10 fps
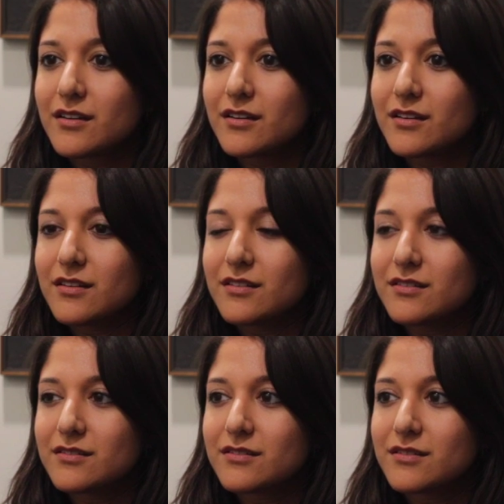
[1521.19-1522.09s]
And
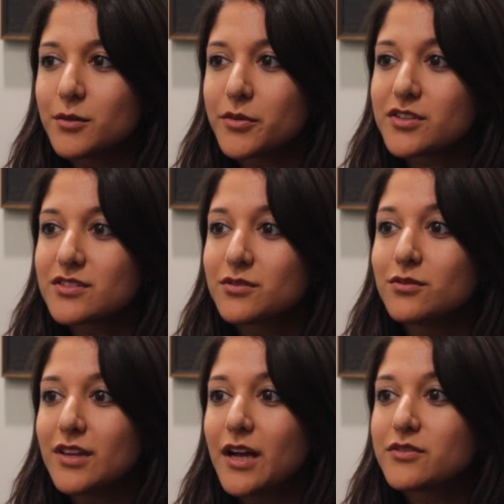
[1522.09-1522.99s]
a person who
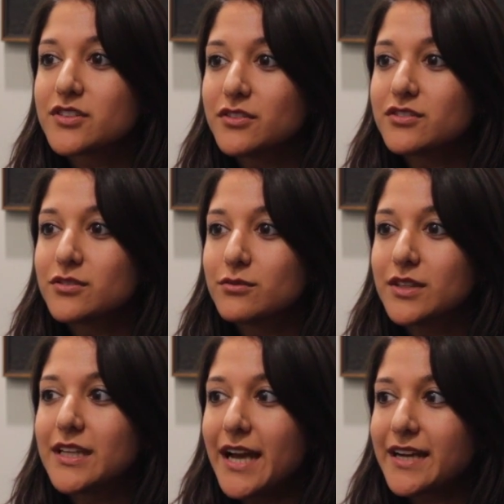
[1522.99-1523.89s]
allows you to
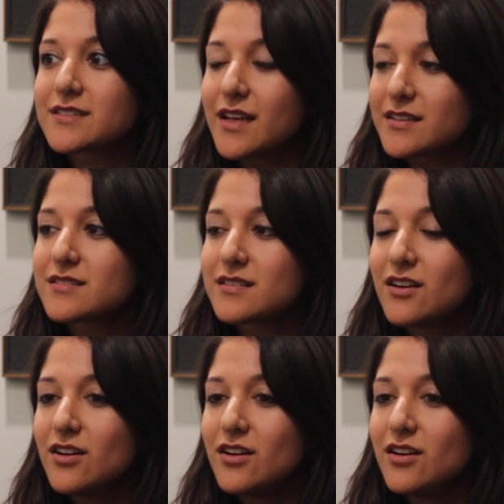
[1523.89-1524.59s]
really access